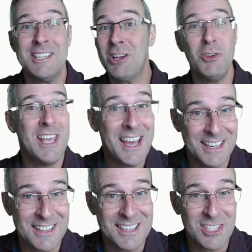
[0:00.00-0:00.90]
goes out
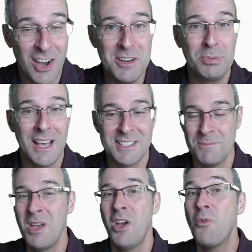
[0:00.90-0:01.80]
into the
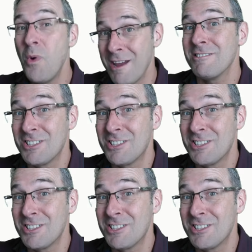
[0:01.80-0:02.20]
cytoplasm where it's